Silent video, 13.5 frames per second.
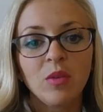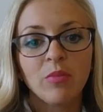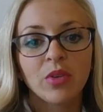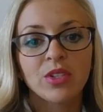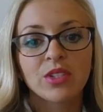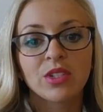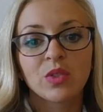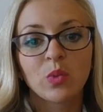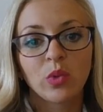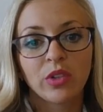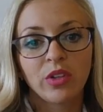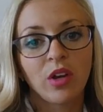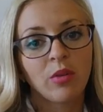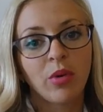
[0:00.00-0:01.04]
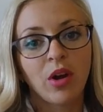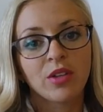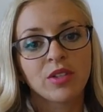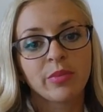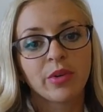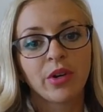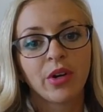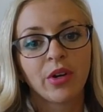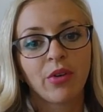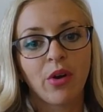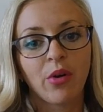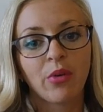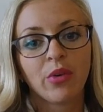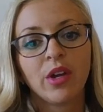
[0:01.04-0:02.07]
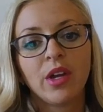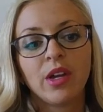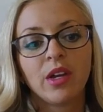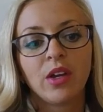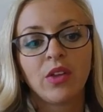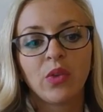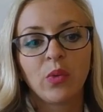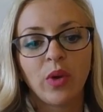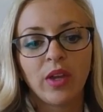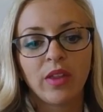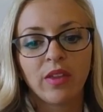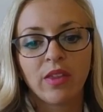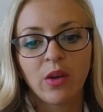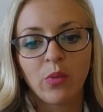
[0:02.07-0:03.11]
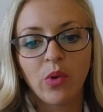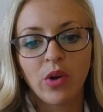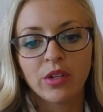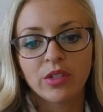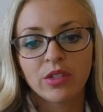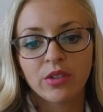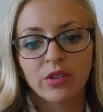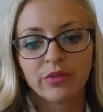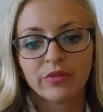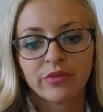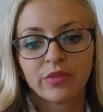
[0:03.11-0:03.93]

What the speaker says: business will not prosper and grow in the way that they want it to.